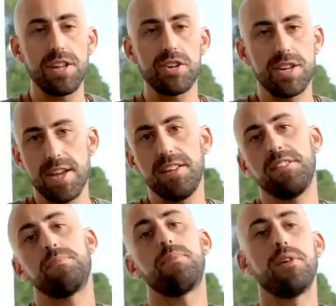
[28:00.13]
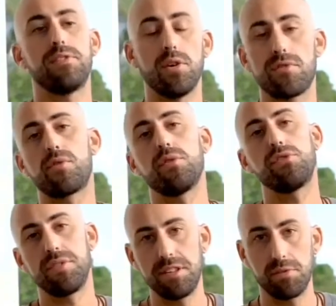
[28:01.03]
yes, but of course you
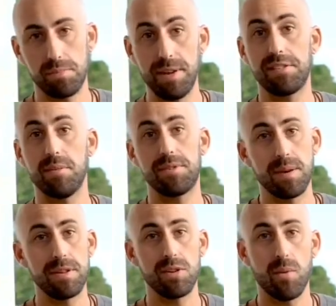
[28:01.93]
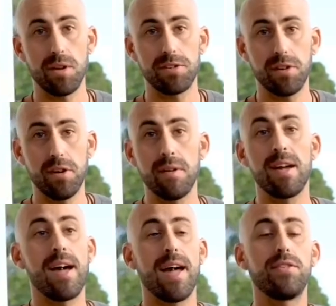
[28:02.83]
need to spend some time in the water
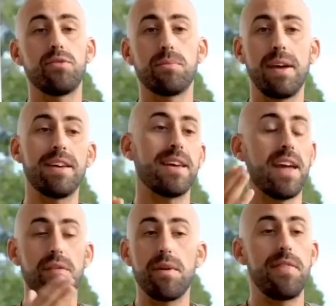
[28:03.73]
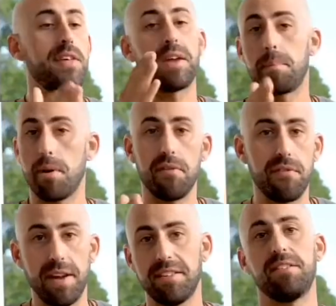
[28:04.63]
and to make everything
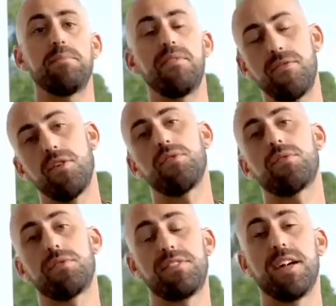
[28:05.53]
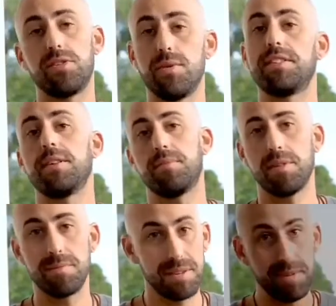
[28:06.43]
perfect before you start to attempt some
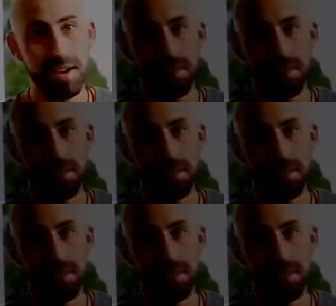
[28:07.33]
deep dive.